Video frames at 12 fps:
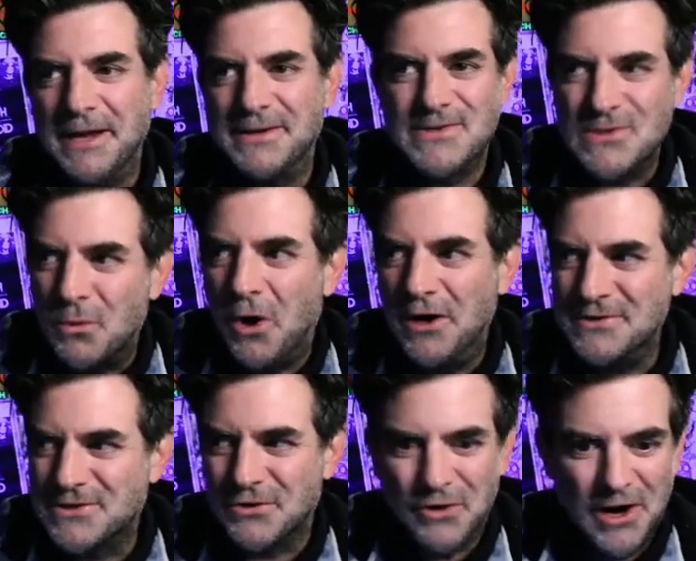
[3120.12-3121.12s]

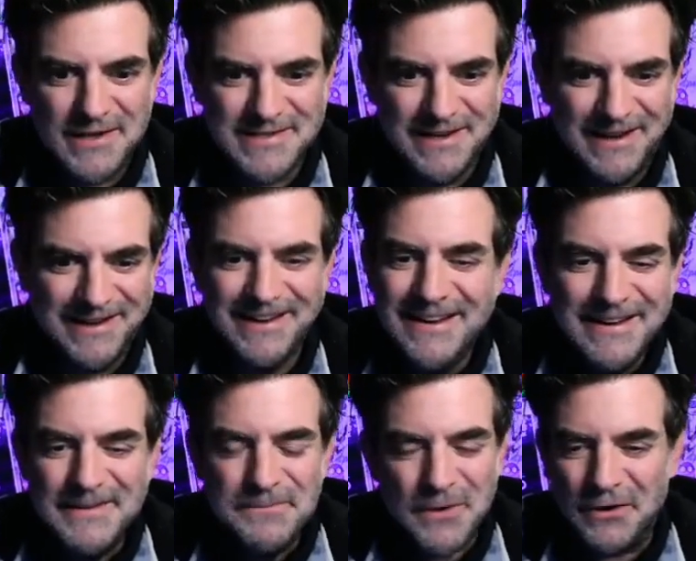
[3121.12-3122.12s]
Swan's Crossing
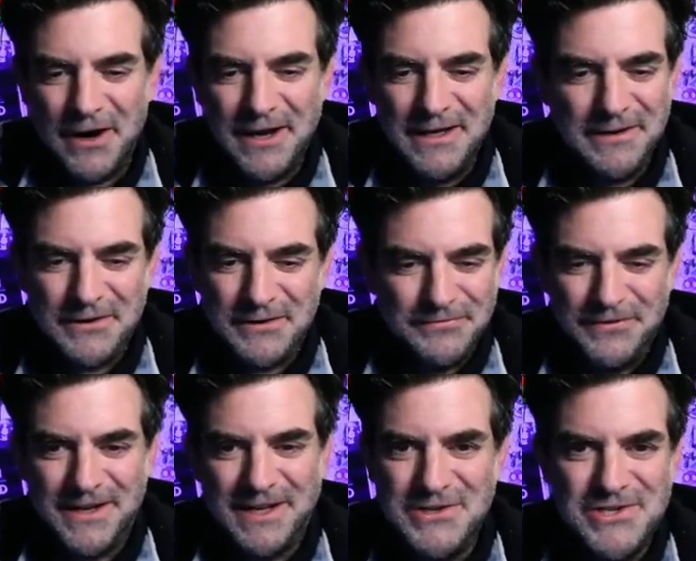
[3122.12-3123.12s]
or any other
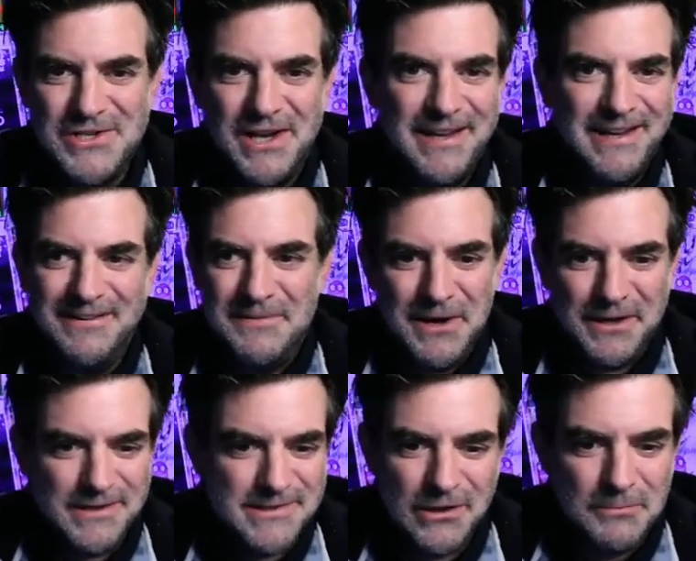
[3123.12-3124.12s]
fucking shitty
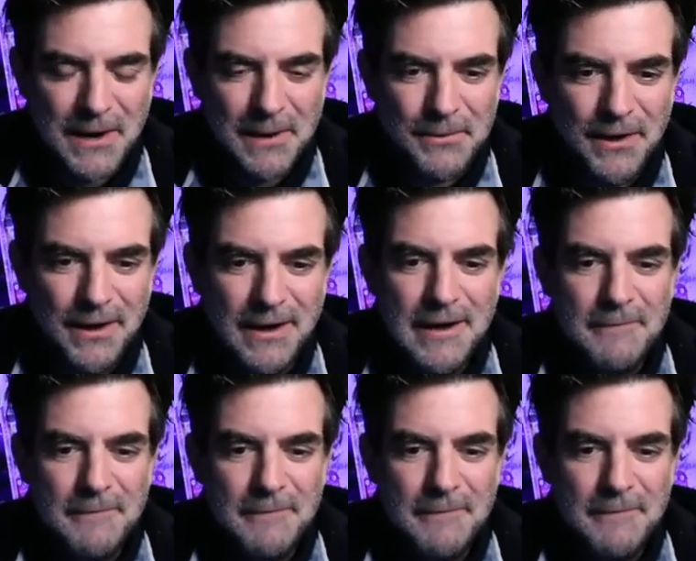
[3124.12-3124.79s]
American soap opera,